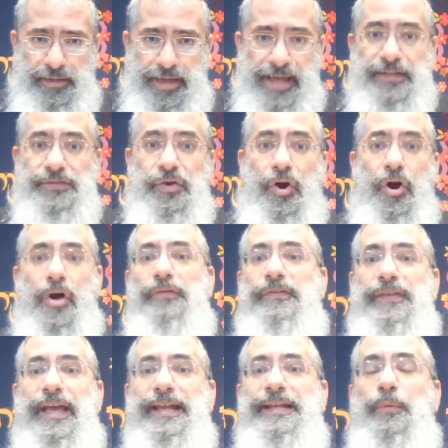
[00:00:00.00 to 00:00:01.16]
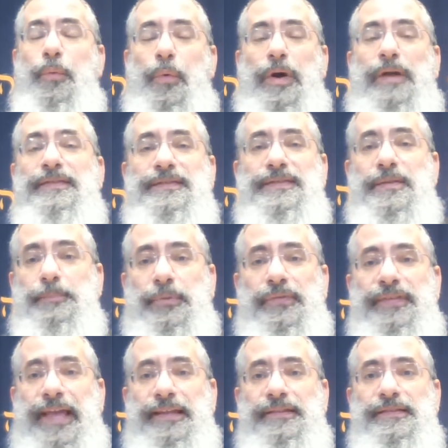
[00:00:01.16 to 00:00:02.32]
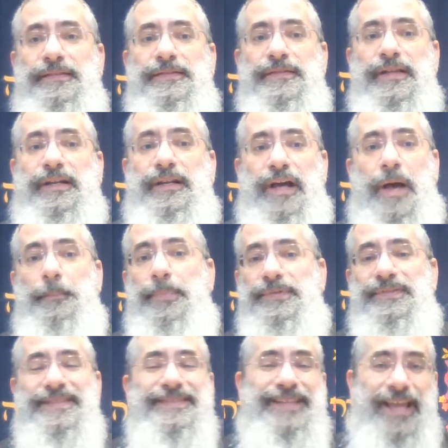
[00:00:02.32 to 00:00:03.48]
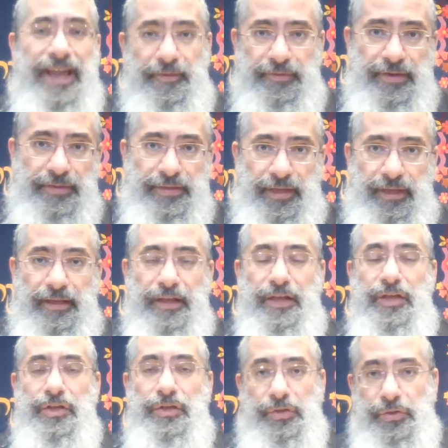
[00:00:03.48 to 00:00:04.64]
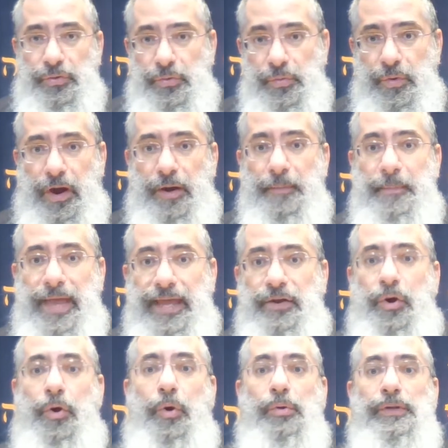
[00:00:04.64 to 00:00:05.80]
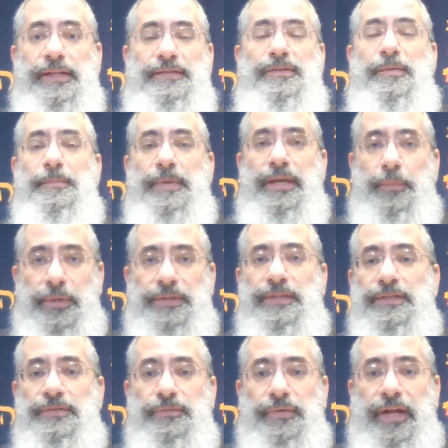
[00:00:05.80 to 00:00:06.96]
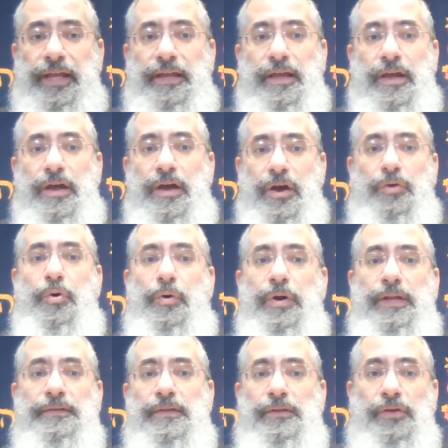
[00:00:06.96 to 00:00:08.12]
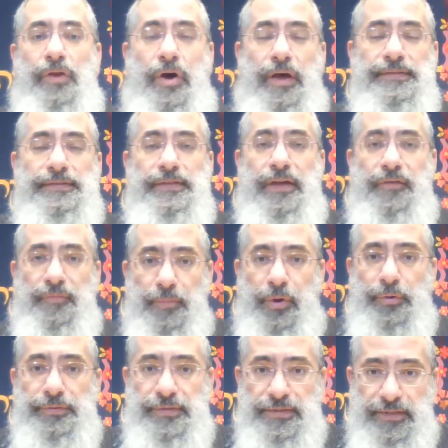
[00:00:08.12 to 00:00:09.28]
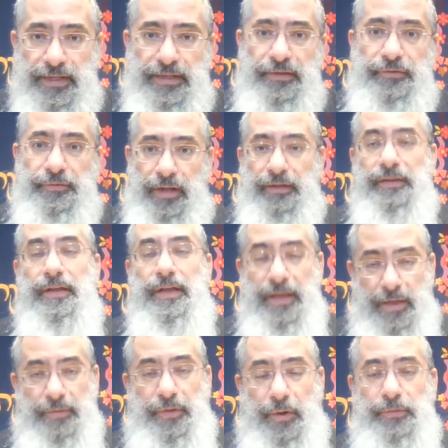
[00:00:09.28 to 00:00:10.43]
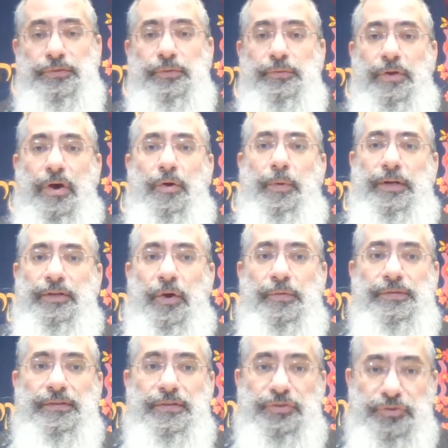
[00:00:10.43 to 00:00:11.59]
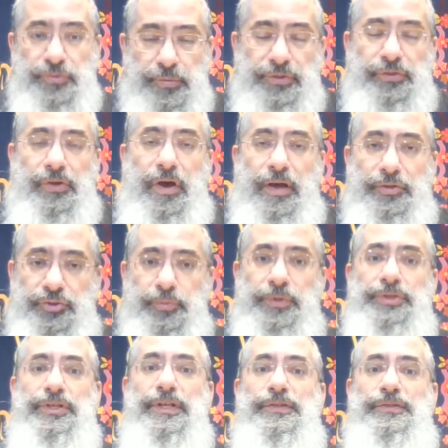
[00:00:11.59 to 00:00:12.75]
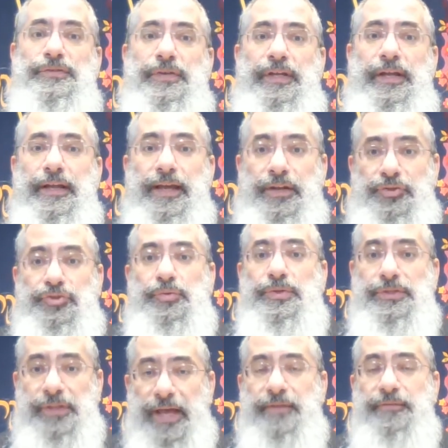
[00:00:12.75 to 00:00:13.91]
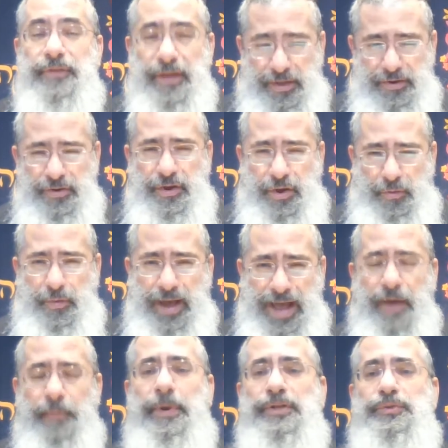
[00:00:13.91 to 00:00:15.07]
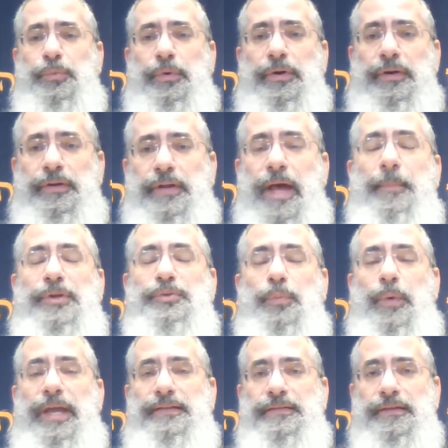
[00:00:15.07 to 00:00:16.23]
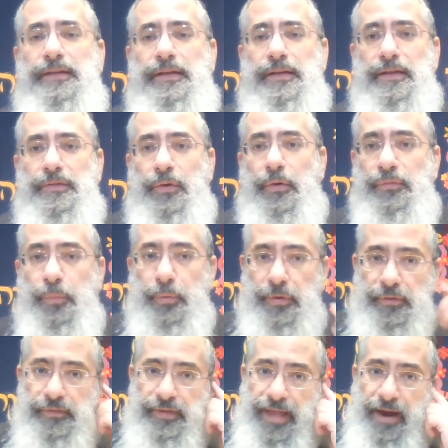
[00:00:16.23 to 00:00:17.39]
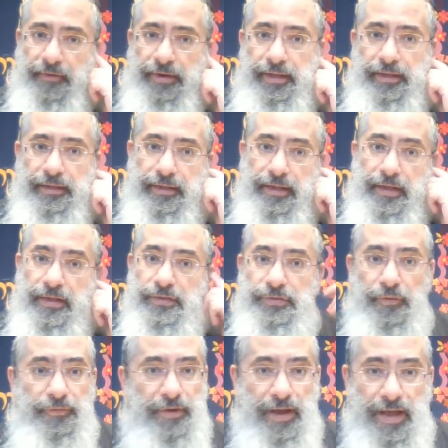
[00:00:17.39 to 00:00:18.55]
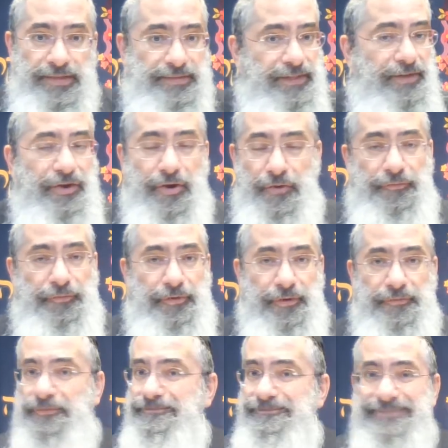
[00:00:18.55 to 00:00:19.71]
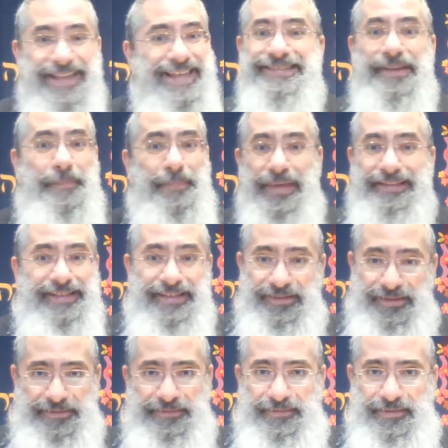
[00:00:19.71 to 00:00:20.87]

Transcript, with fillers: And it's all said in one simple sentence that encompasses everything. You are made holy to me with this ring according to the laws of Moses and Israel. Those who know what goes into Jewish law, Jewish history, and Jewish life know how much word, how much weight those words carry. So for us, an ofruf is a big deal.